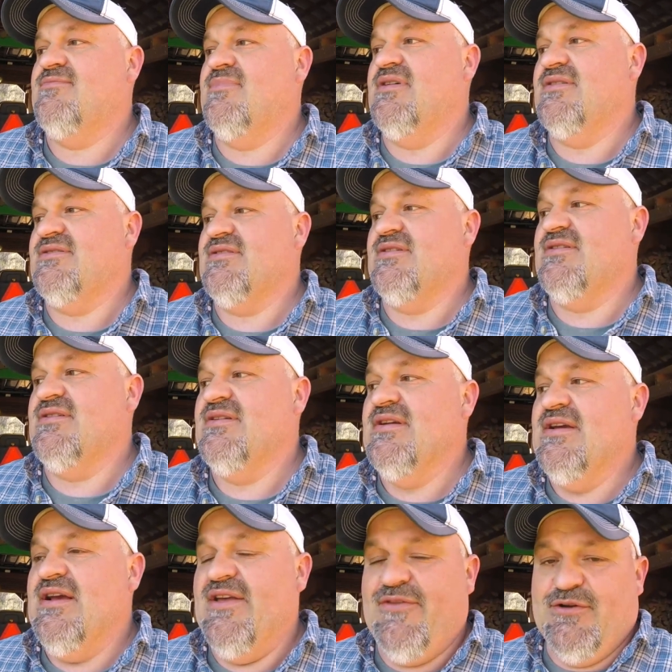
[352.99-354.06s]
But
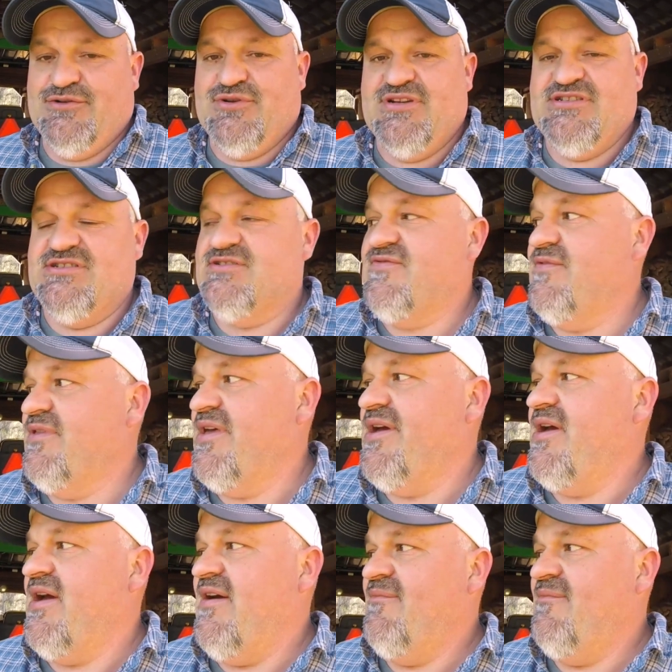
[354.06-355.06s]
and there's reasons for that.